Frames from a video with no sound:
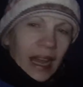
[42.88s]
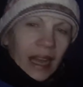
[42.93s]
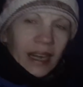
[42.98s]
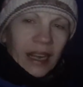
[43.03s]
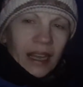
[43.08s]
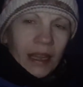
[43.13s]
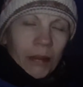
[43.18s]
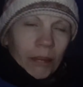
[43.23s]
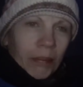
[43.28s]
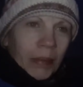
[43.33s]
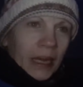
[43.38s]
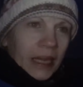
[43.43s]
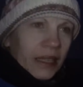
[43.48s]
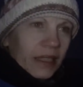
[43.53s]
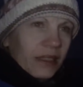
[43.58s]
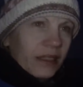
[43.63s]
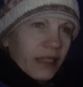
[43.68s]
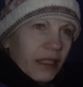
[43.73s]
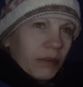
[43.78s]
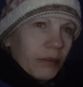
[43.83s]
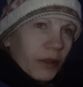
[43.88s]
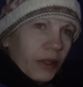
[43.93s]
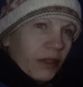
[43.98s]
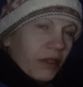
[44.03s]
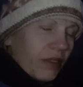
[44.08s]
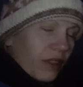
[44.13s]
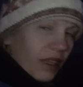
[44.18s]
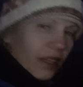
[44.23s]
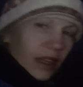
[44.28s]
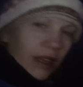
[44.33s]
And I am back in
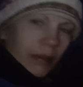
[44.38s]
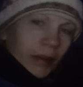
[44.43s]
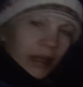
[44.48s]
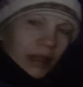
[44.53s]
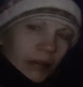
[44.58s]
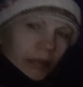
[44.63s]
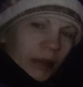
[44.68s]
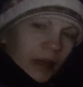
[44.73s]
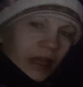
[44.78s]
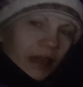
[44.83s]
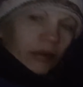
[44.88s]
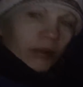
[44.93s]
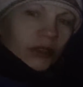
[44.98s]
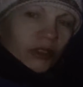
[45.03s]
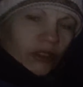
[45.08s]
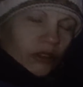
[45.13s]
Sidmouth. I am at the pier,